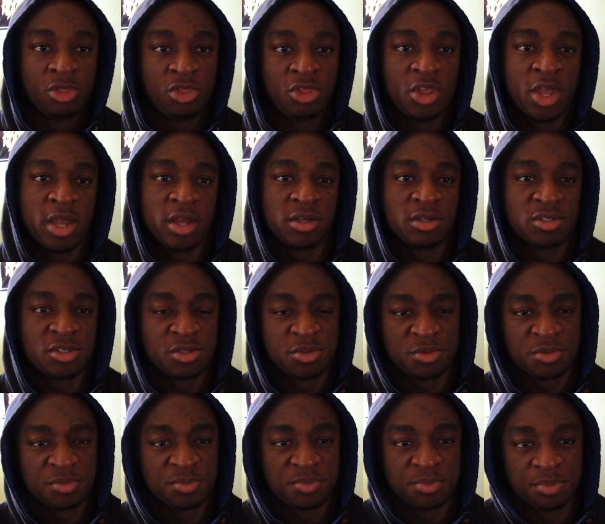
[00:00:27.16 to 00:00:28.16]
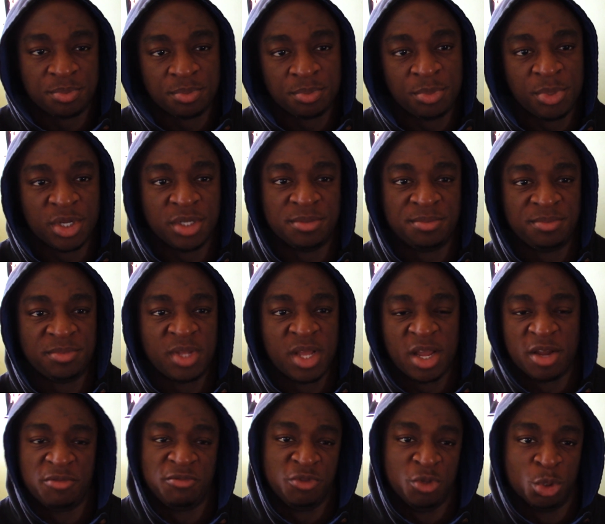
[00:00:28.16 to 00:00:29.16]
Thanks, but I
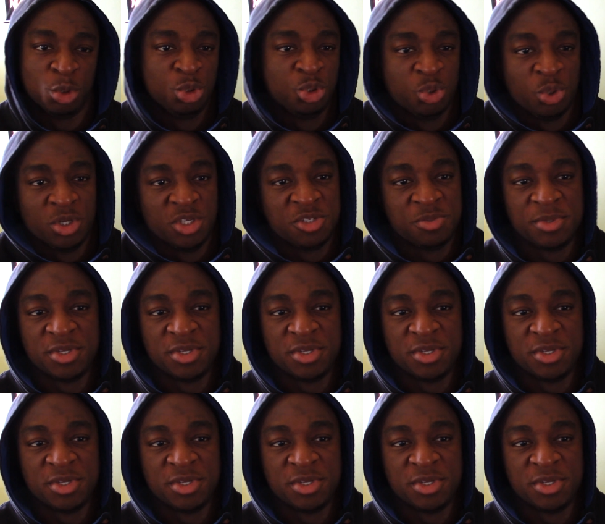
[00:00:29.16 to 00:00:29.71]
have no choice